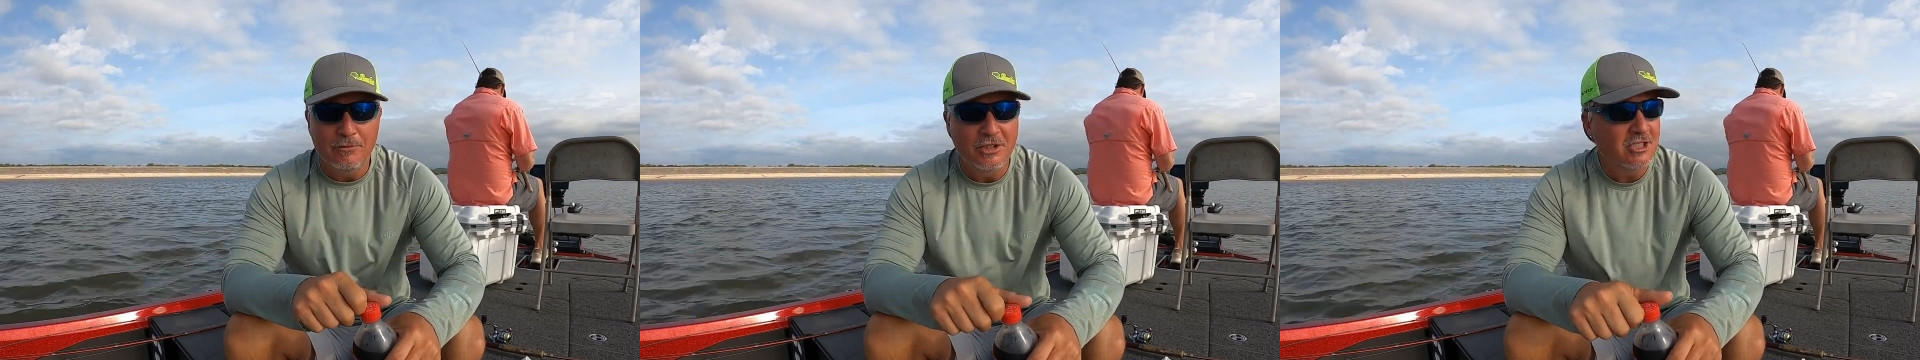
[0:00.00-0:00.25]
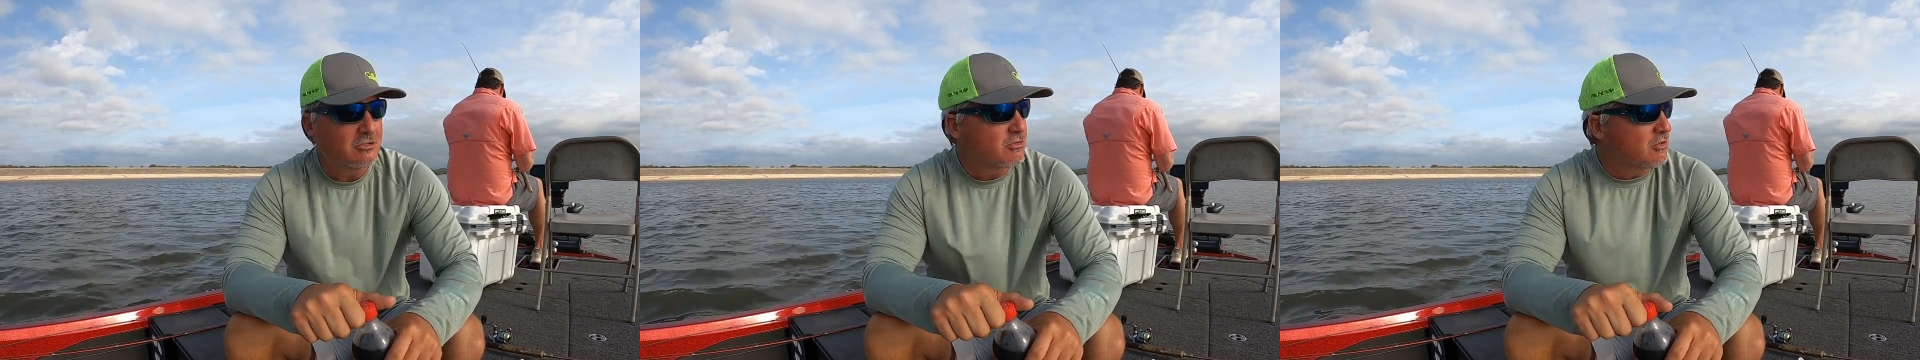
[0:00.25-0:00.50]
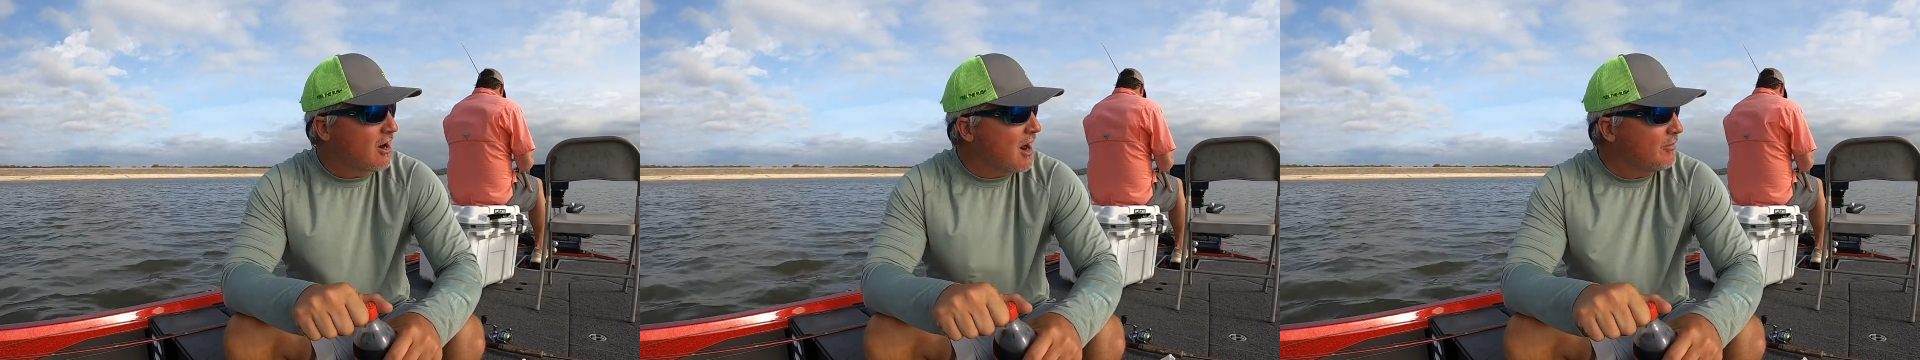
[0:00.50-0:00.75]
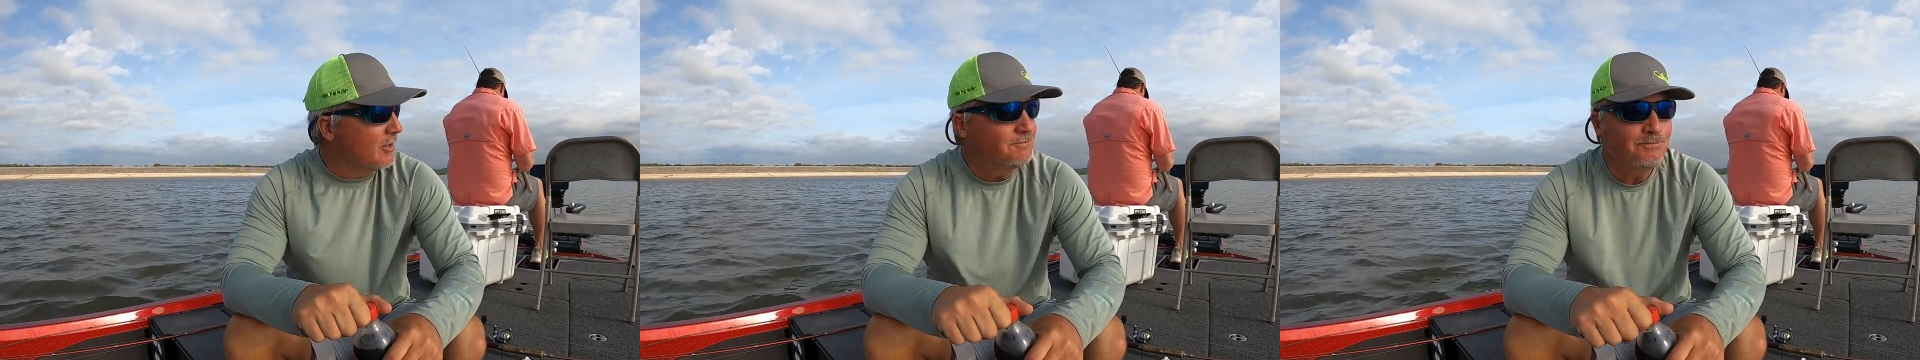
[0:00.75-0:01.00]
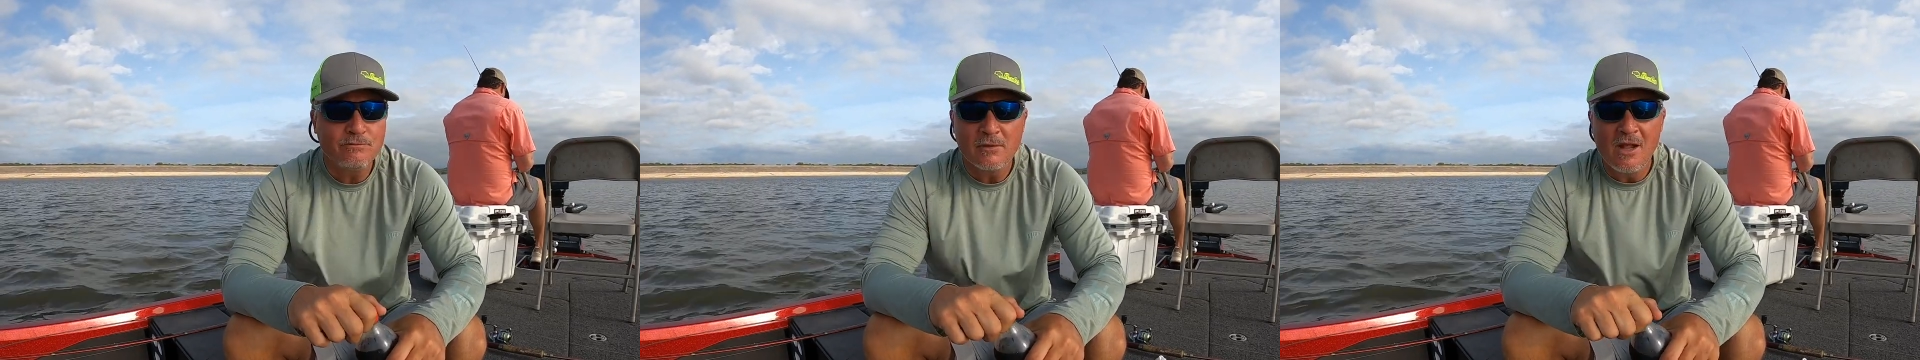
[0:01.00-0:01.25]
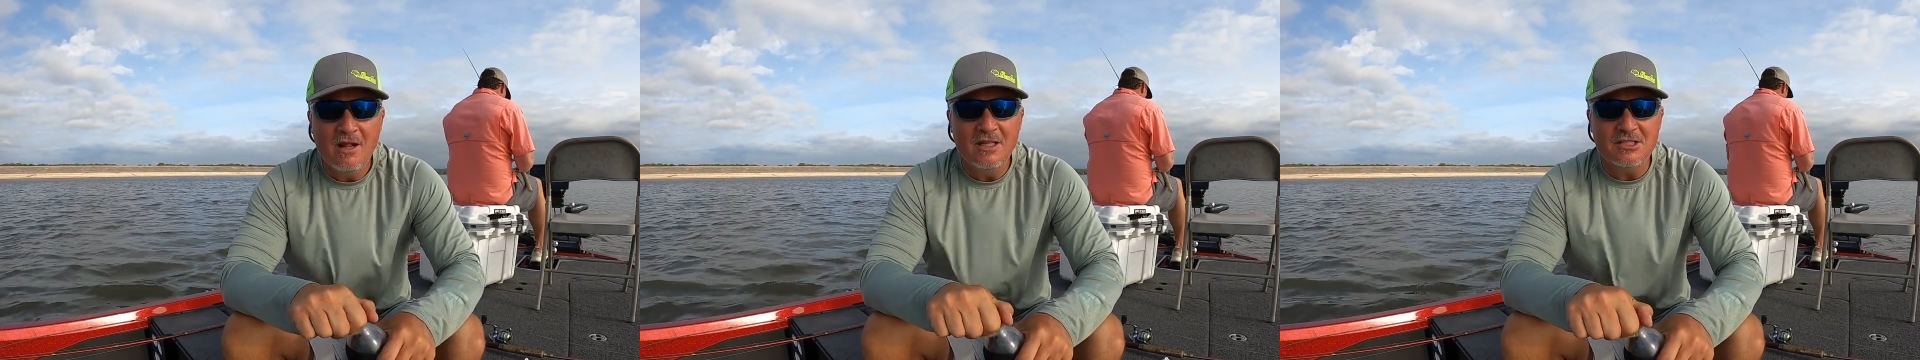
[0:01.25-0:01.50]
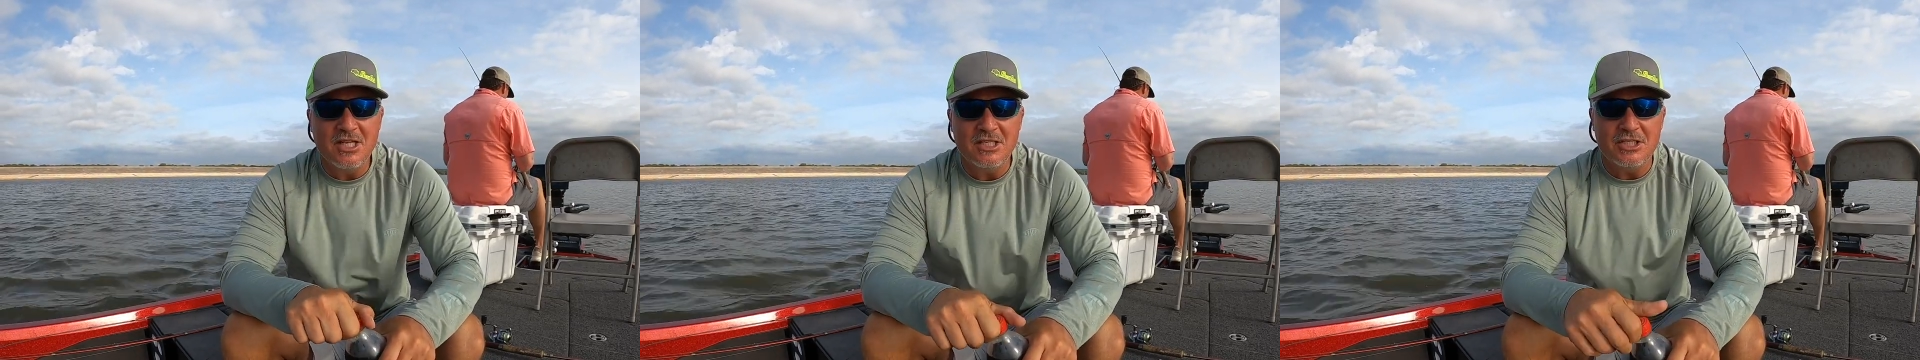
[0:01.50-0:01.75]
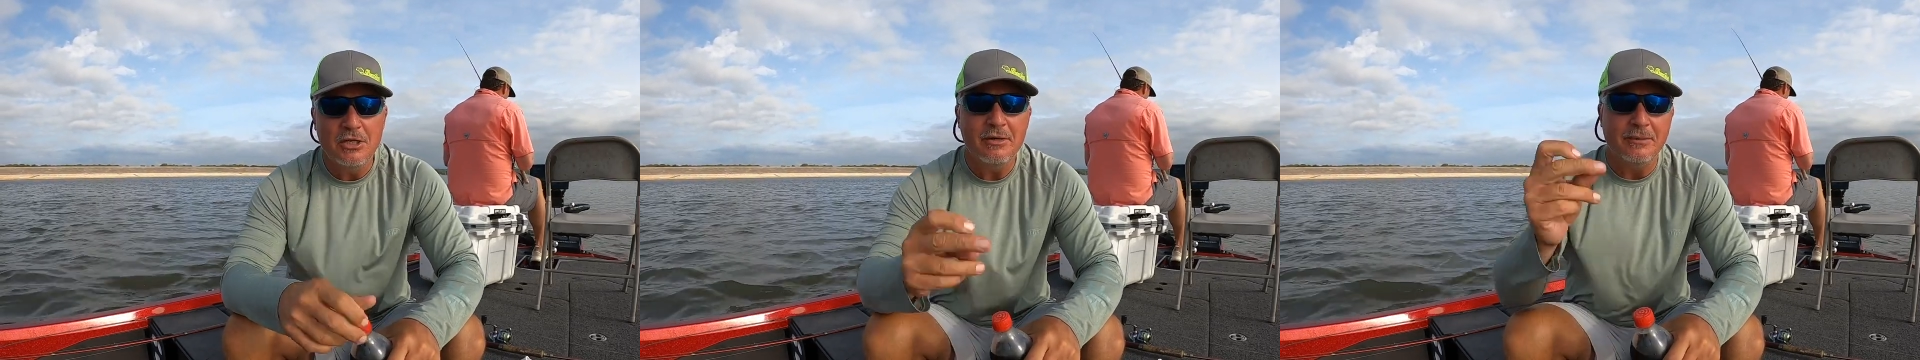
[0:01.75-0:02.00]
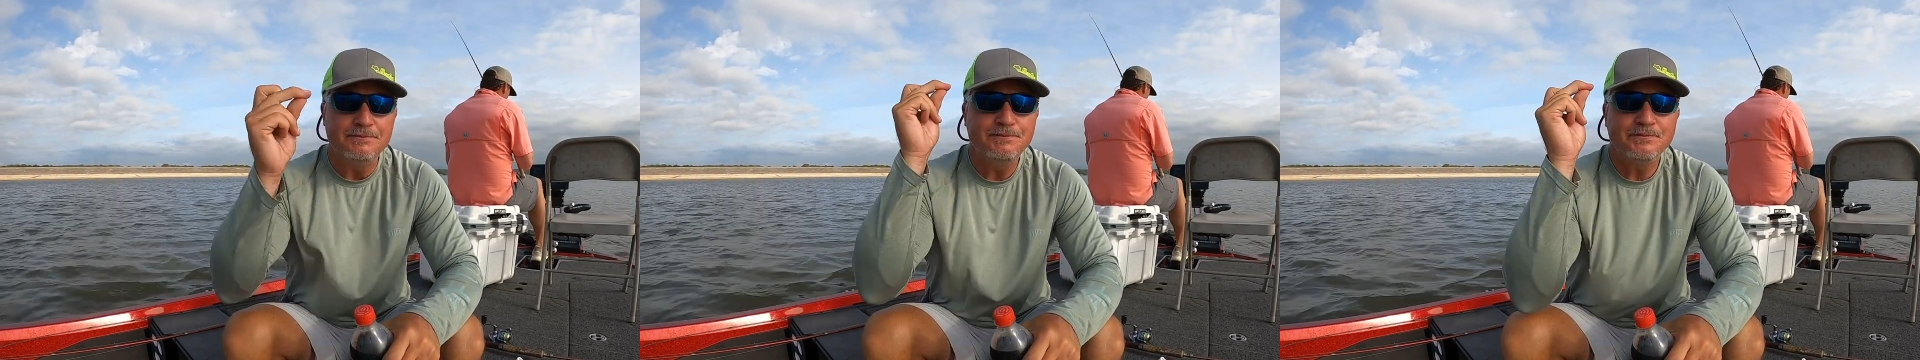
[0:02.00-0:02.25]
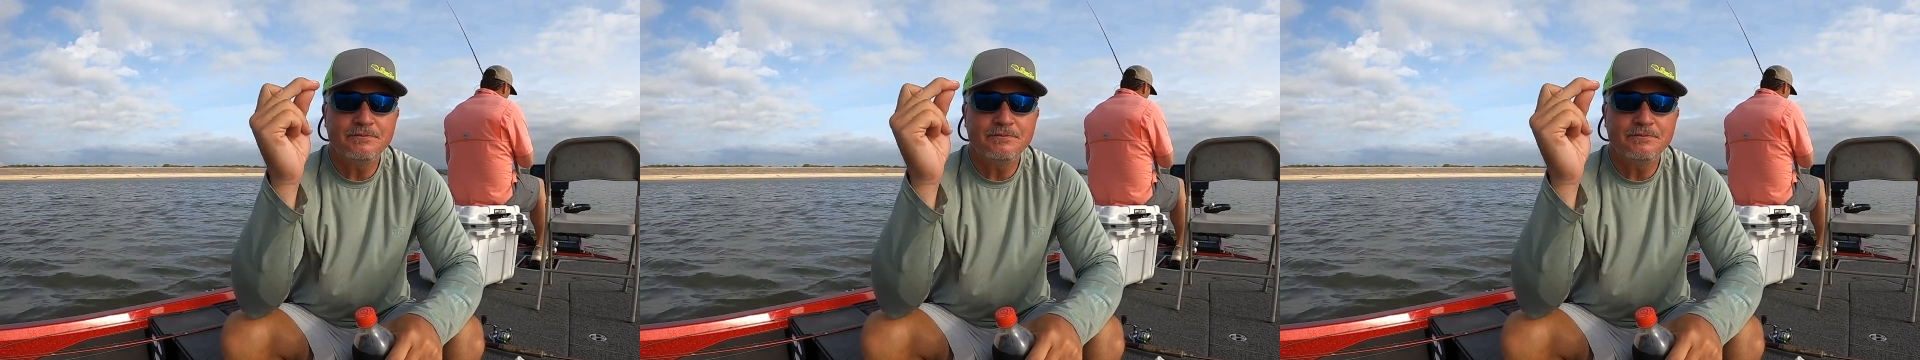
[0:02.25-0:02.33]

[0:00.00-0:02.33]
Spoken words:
Please subscribe and let's get to it.